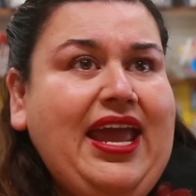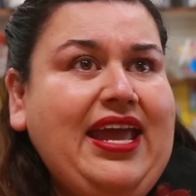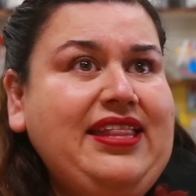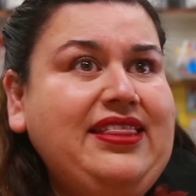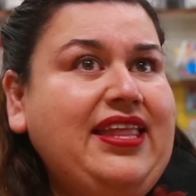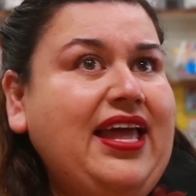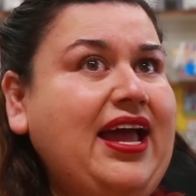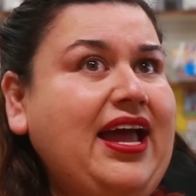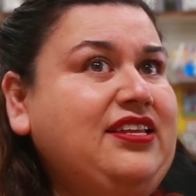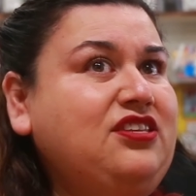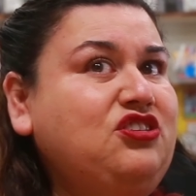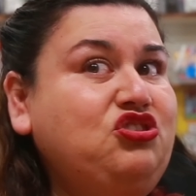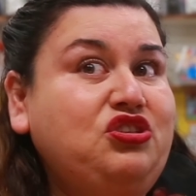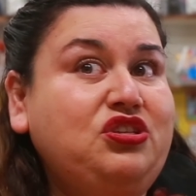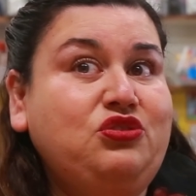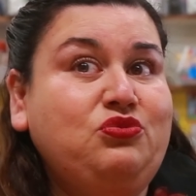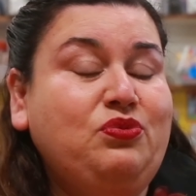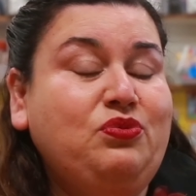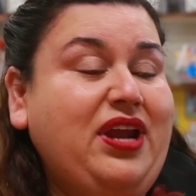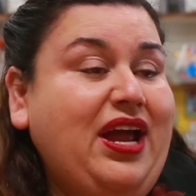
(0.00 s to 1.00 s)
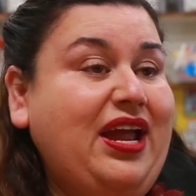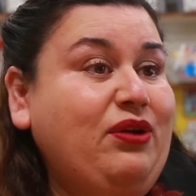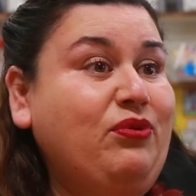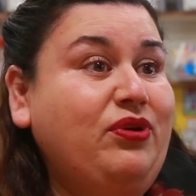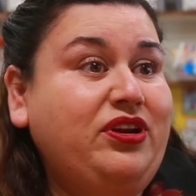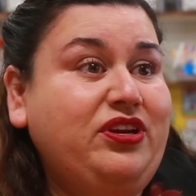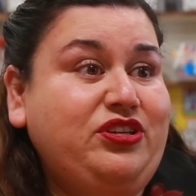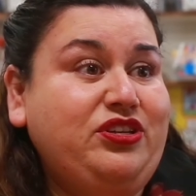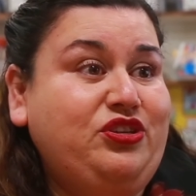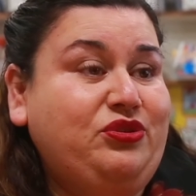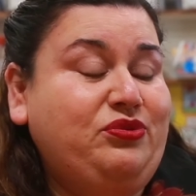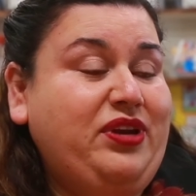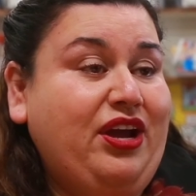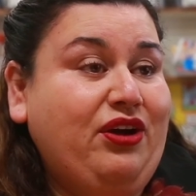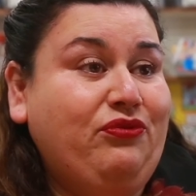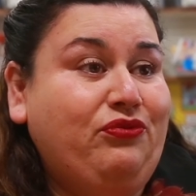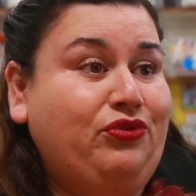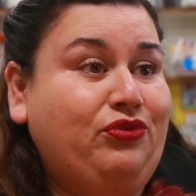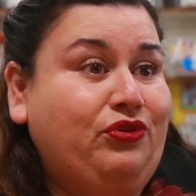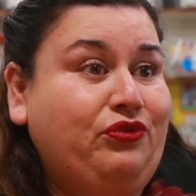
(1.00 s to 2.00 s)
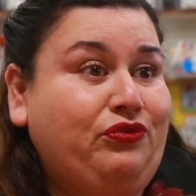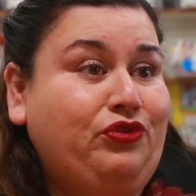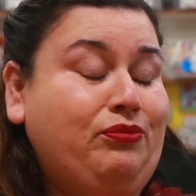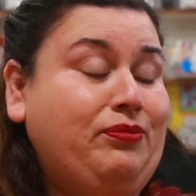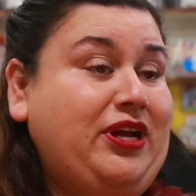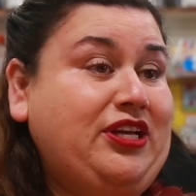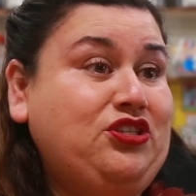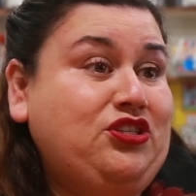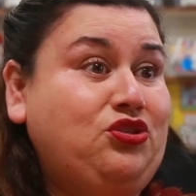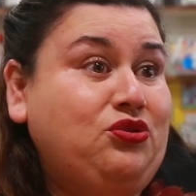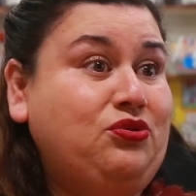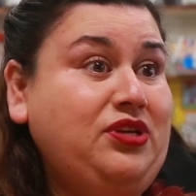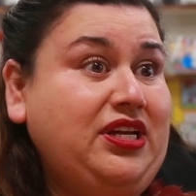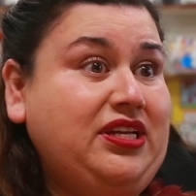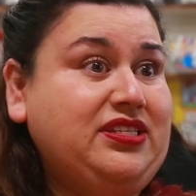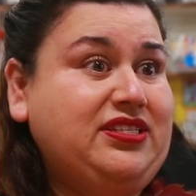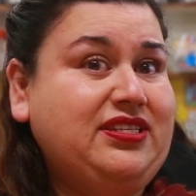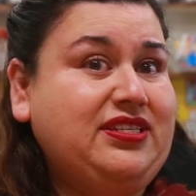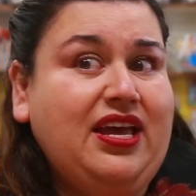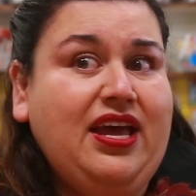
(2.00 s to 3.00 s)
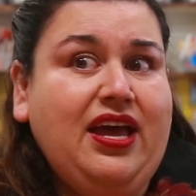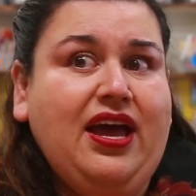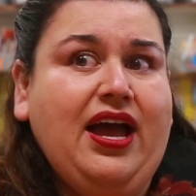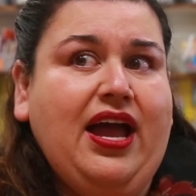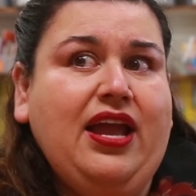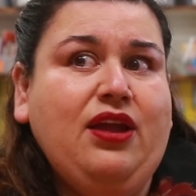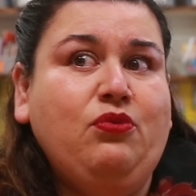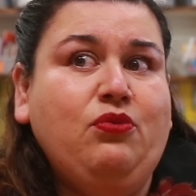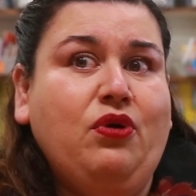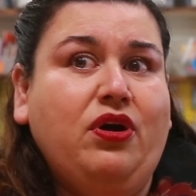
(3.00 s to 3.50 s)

And that's just what I want to do now for, for my students. I